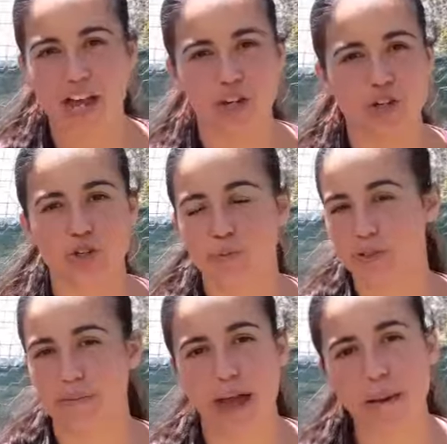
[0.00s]
And you just put
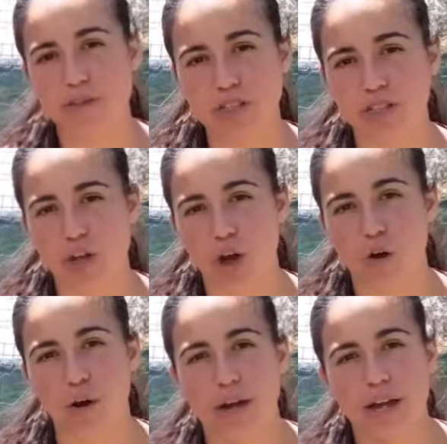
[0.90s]
some Epsom
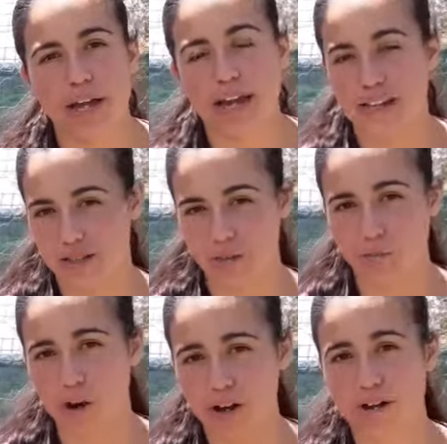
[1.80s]
salt in some
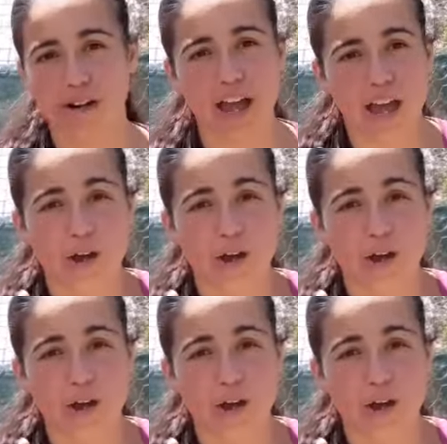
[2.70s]
water,